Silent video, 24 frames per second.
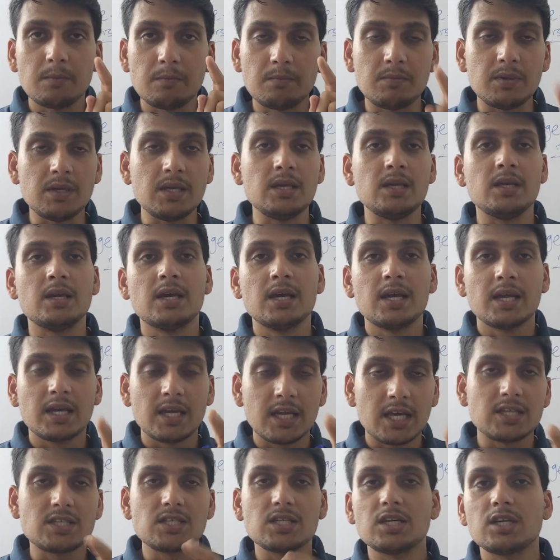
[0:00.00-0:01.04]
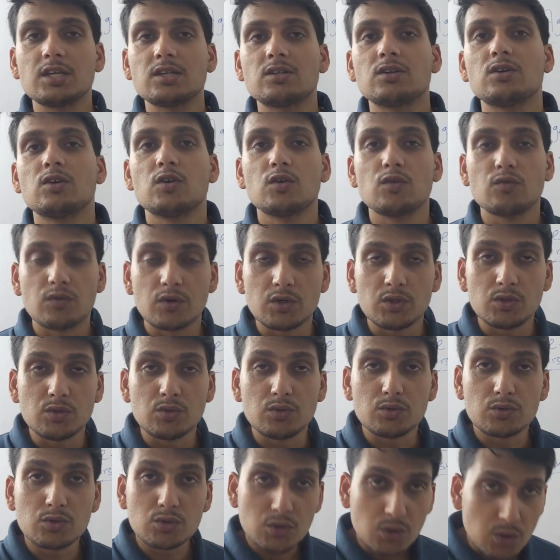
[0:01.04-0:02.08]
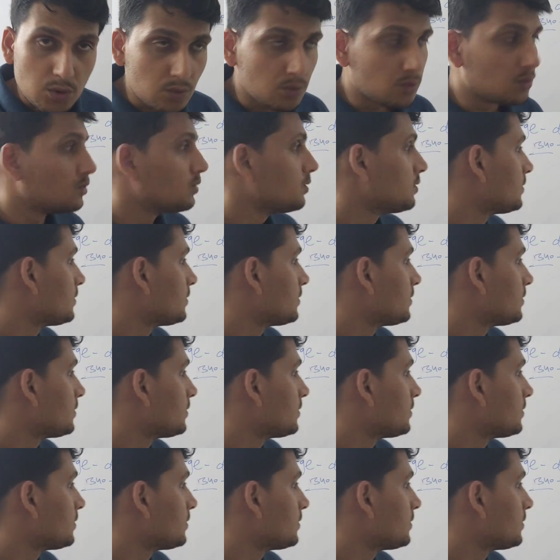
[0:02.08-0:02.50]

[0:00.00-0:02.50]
be getting it for you too.